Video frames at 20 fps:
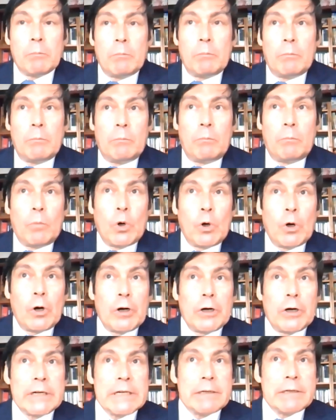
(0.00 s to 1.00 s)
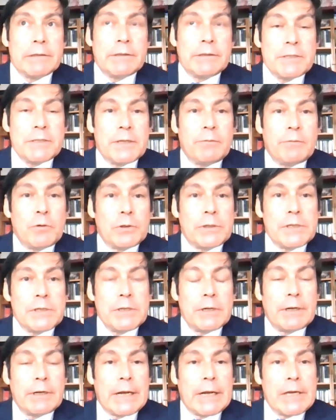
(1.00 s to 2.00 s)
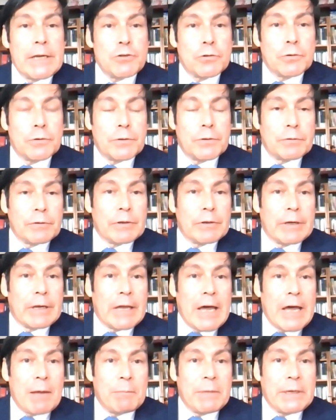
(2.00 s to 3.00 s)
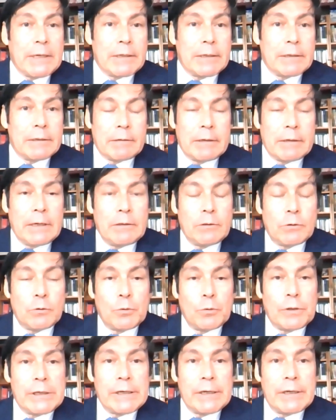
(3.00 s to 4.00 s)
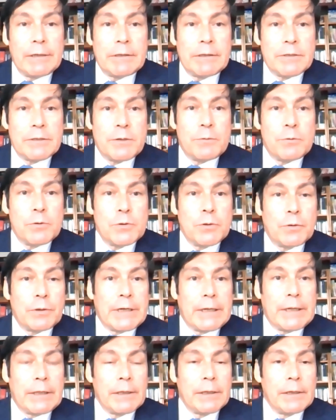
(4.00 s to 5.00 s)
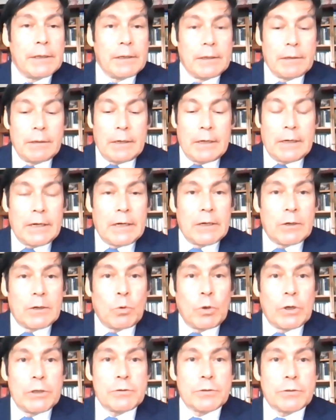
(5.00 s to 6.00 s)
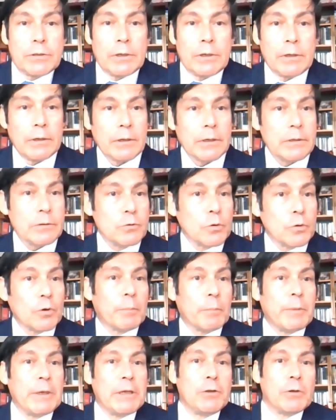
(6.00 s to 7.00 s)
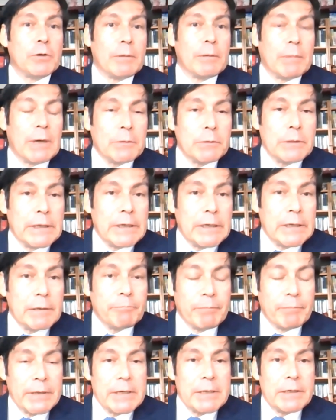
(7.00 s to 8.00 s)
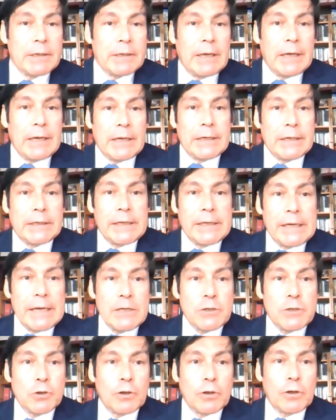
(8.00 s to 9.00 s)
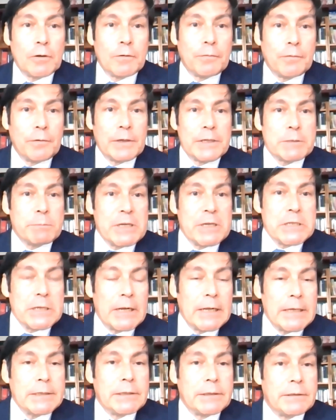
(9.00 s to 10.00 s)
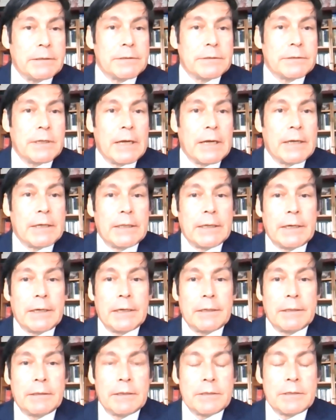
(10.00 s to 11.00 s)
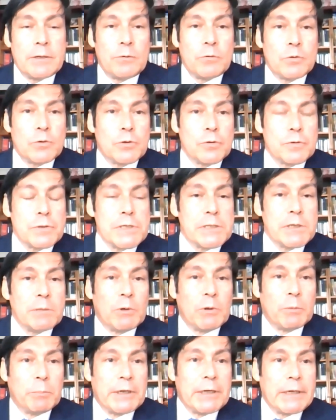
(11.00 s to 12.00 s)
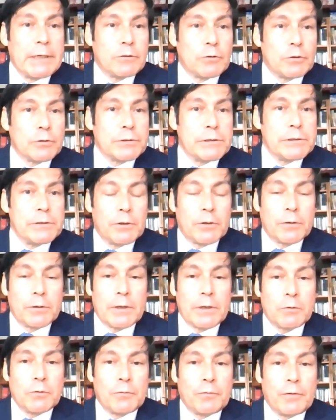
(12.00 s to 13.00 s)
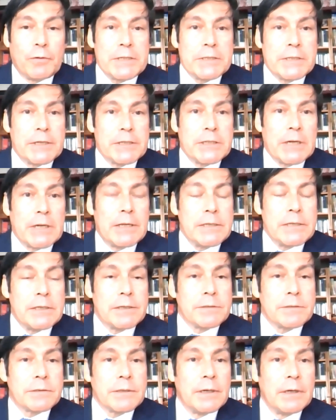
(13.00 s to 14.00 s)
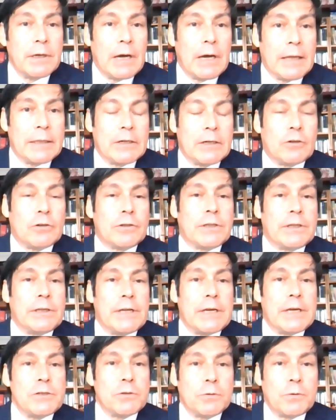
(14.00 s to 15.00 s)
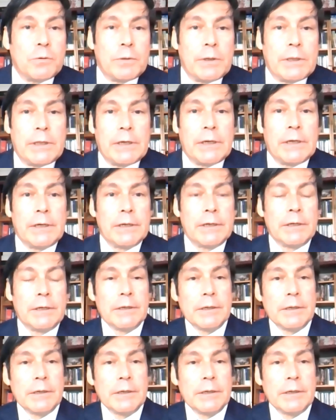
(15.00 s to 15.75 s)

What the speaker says: more distributed generation coming into the distribution grid, what's your opinion about the creation of special entities like the distribution system operators in order to face the challenges and the coordination with the